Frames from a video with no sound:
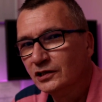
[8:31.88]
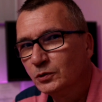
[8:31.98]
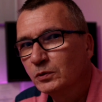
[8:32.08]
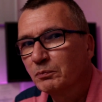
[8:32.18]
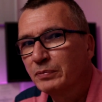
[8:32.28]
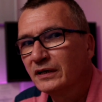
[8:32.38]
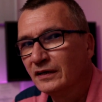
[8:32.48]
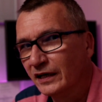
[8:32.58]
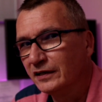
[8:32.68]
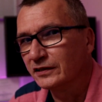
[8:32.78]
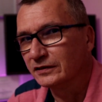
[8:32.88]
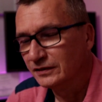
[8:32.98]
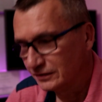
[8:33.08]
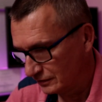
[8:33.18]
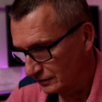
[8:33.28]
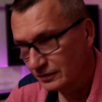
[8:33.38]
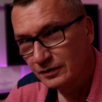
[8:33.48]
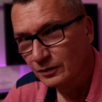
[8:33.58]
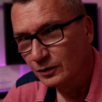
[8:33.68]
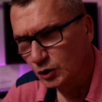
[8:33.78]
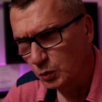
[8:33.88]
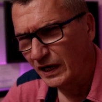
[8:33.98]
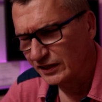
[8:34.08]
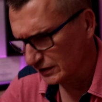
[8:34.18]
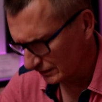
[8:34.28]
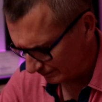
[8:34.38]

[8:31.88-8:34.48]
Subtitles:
you will pay later, twice.